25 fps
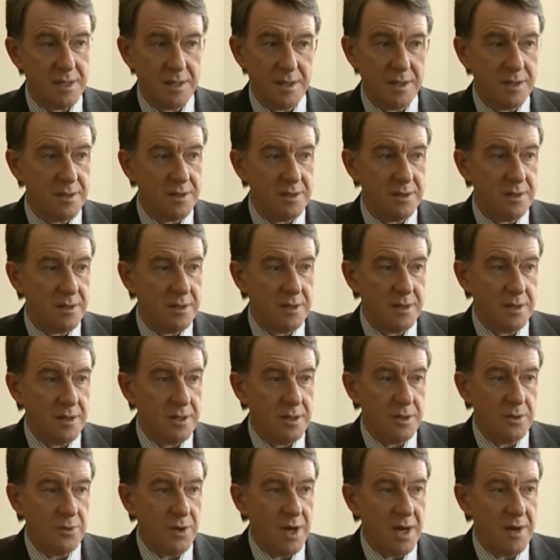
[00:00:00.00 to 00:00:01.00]

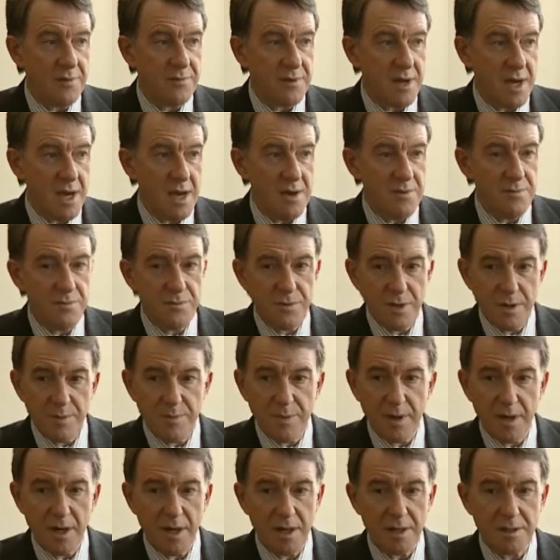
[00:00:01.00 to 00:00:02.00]
you have every
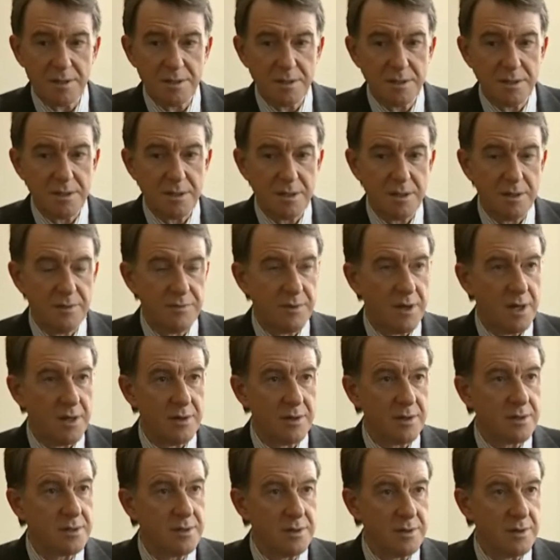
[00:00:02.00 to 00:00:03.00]
part of
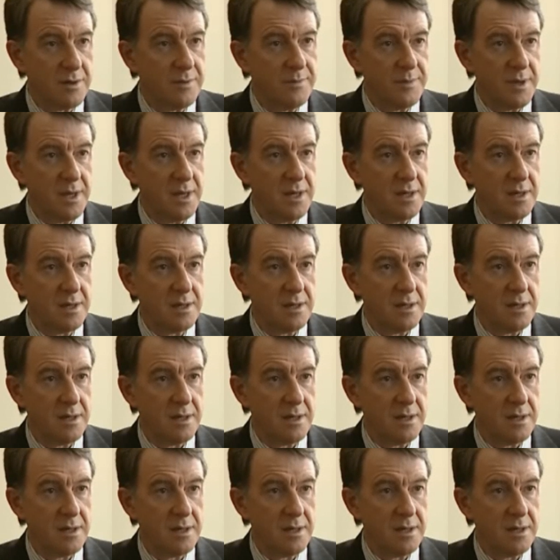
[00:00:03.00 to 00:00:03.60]
our economy